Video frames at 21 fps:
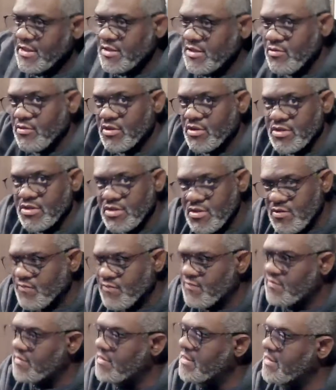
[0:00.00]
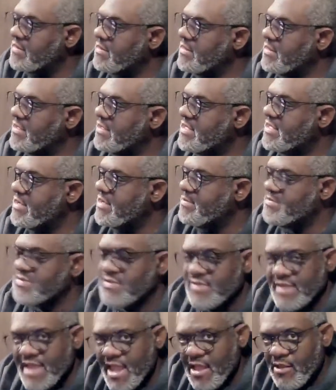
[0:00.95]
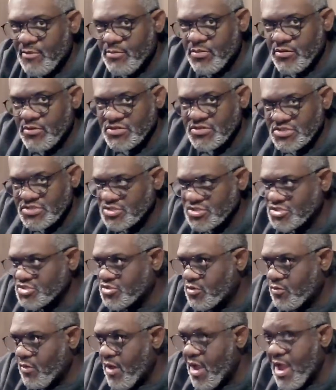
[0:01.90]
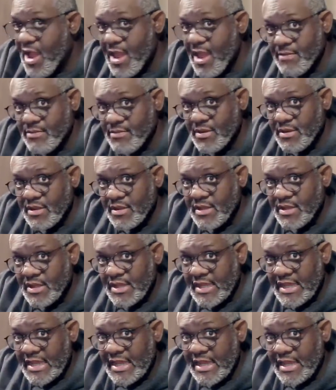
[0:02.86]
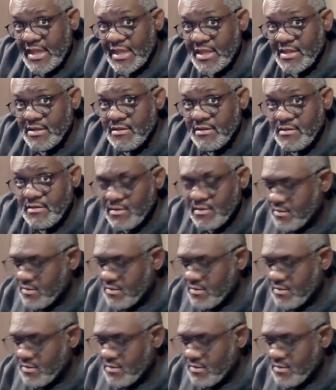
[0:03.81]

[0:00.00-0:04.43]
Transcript: then you can use the, the tips of the calipers to scribe in